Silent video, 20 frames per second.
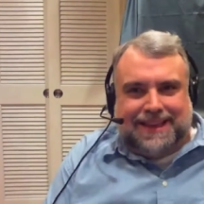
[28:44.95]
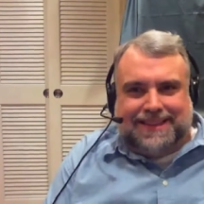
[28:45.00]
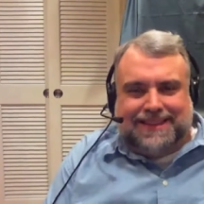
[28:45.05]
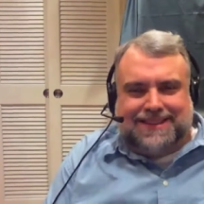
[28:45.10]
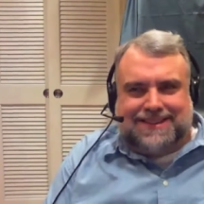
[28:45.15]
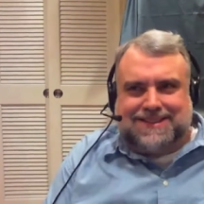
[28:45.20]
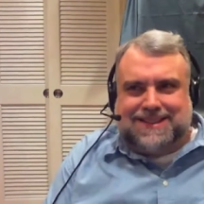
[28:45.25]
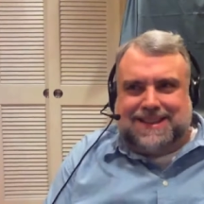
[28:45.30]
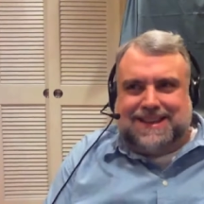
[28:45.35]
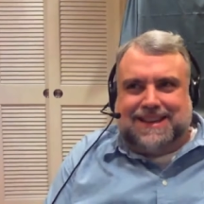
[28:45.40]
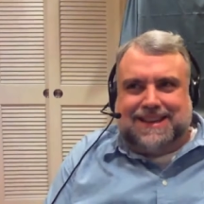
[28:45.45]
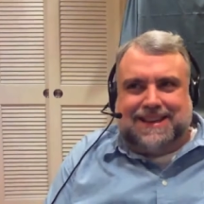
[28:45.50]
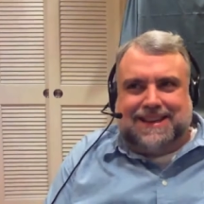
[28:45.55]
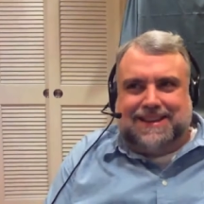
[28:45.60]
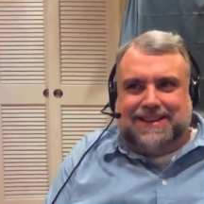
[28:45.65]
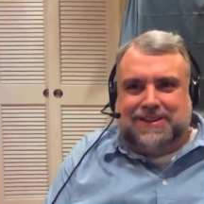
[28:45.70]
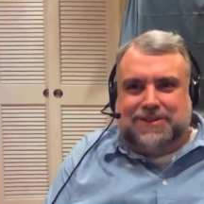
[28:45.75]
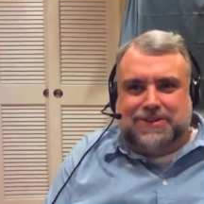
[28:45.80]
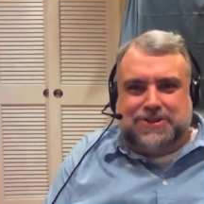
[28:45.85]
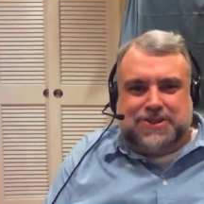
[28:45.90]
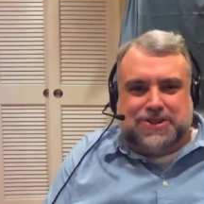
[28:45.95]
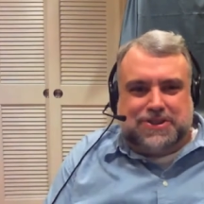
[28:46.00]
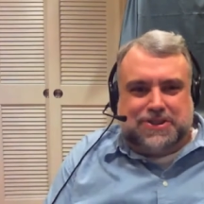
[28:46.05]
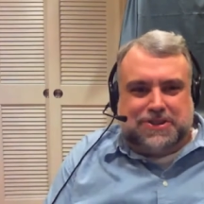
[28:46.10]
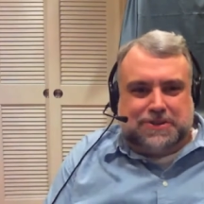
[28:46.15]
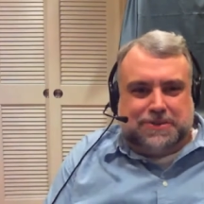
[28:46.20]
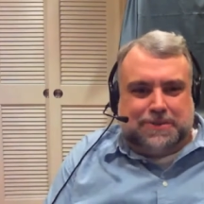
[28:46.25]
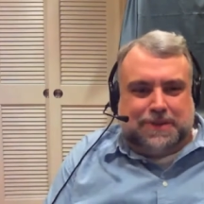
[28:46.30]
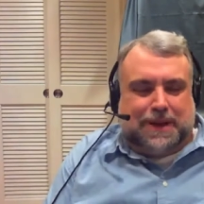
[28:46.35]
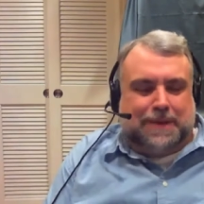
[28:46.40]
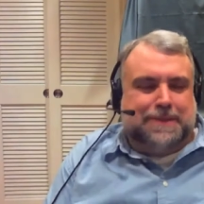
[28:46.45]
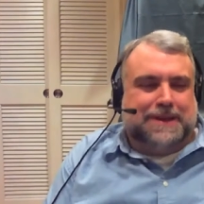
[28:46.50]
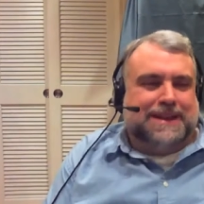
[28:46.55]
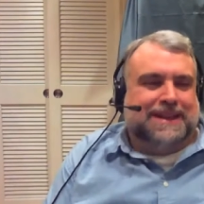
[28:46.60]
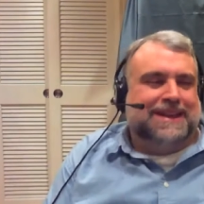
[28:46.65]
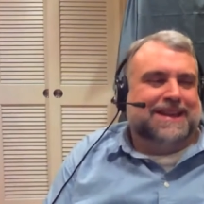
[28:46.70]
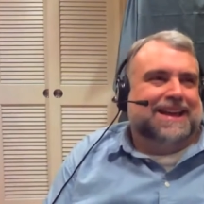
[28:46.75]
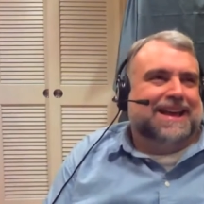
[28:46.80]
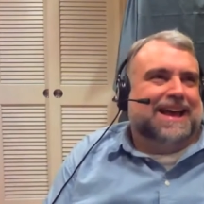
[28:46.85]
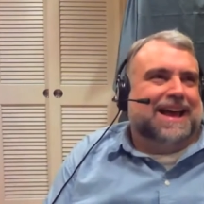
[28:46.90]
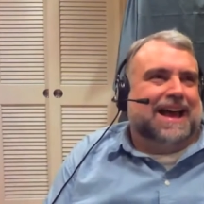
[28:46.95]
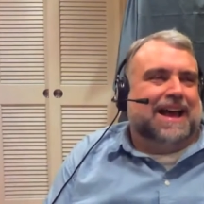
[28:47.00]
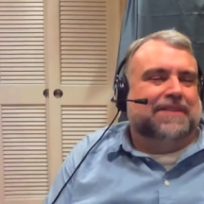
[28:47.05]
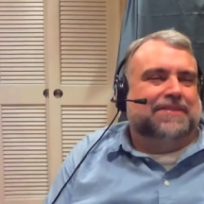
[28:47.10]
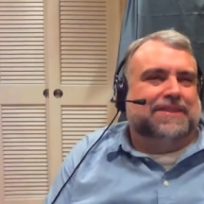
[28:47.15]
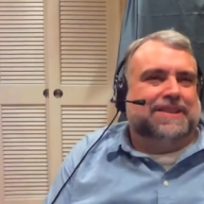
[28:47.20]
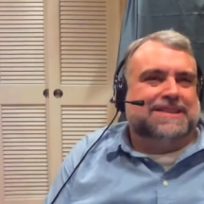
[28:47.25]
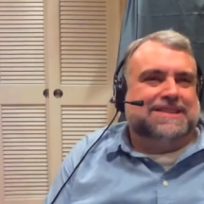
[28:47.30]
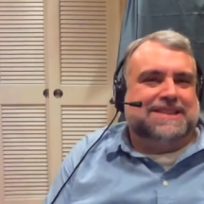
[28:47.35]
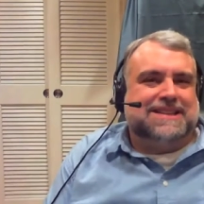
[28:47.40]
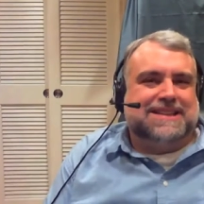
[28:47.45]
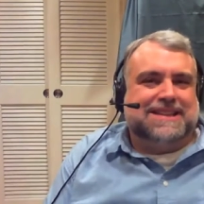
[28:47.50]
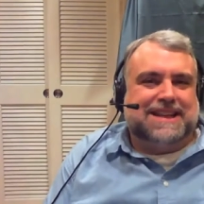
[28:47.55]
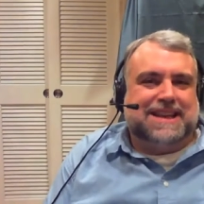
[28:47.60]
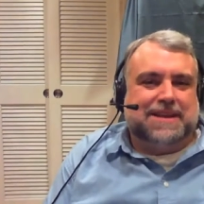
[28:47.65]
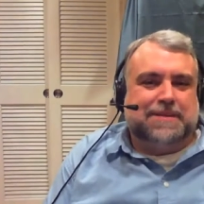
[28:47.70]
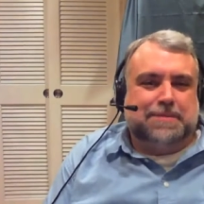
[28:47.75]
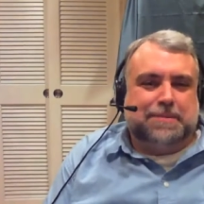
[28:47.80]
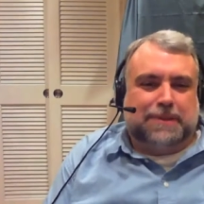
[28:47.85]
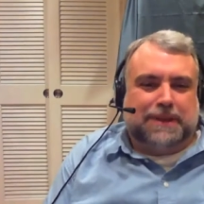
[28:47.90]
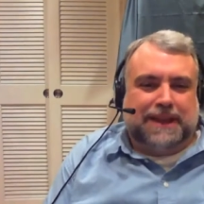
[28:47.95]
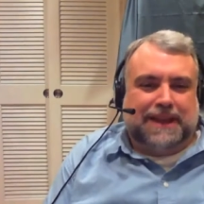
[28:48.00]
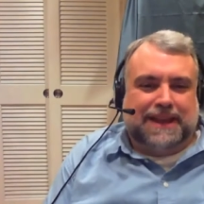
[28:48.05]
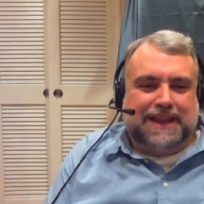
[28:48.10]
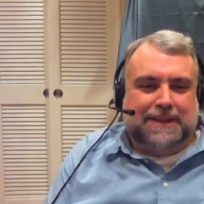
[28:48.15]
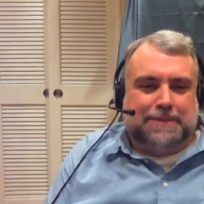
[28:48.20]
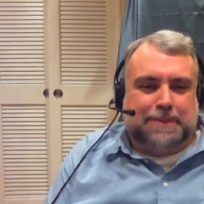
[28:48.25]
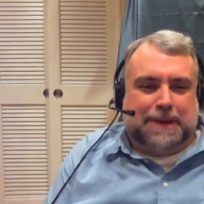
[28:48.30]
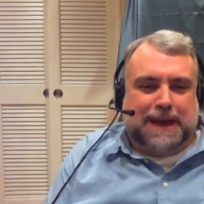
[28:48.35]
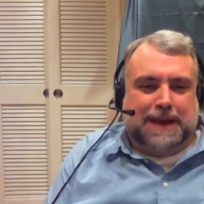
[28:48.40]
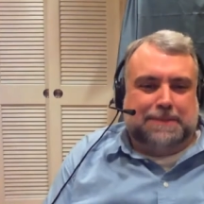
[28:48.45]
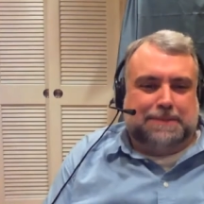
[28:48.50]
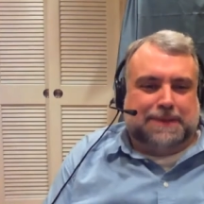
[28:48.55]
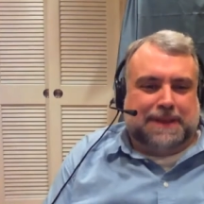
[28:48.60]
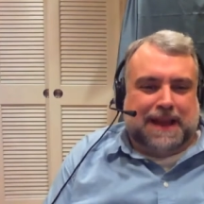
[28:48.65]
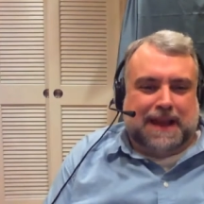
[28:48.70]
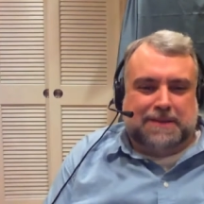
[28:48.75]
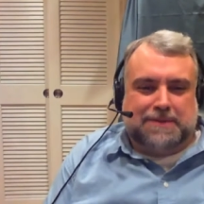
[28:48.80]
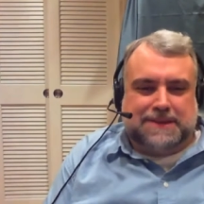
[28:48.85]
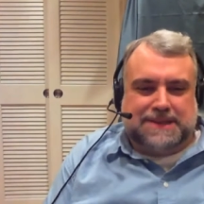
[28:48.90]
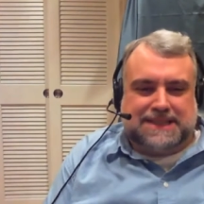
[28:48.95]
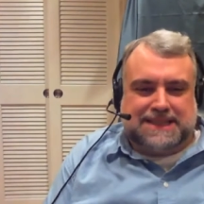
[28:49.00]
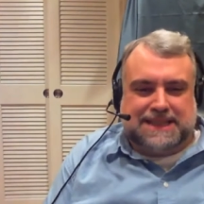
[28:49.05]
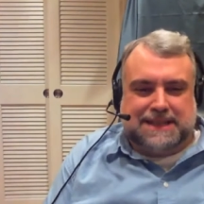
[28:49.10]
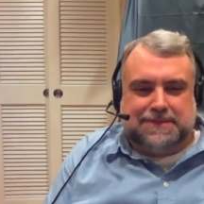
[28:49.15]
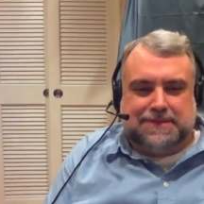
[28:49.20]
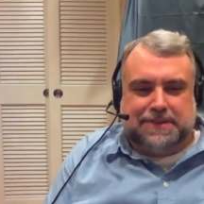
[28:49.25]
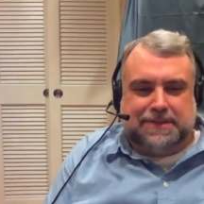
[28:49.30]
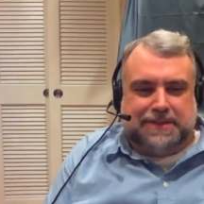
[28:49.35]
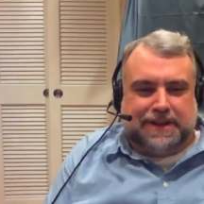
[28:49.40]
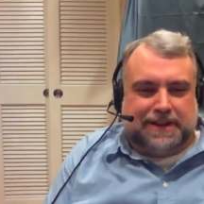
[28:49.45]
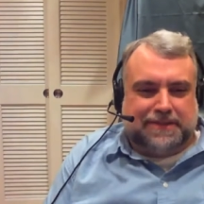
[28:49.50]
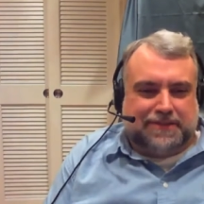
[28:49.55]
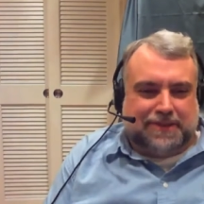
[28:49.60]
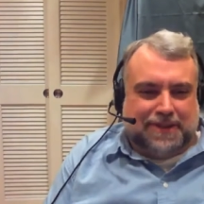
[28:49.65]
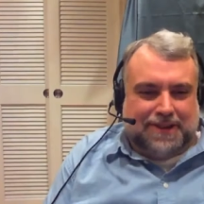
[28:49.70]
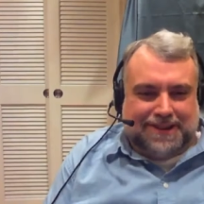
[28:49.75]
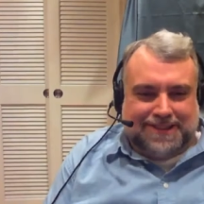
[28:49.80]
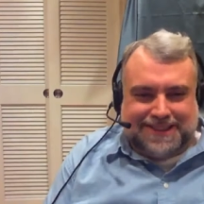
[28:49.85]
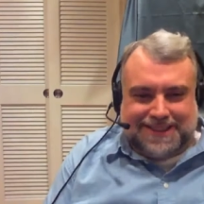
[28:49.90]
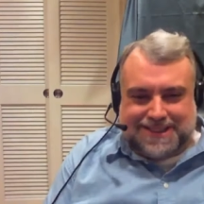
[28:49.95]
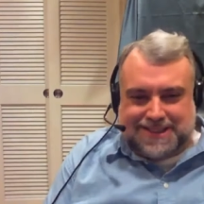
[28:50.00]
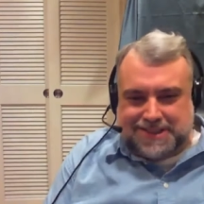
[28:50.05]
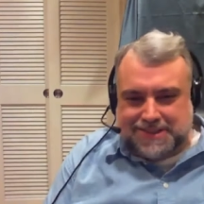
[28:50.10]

There's like a YouTube. I mean, I've listened to him play Pipeline with Stevie Ray Vaughan this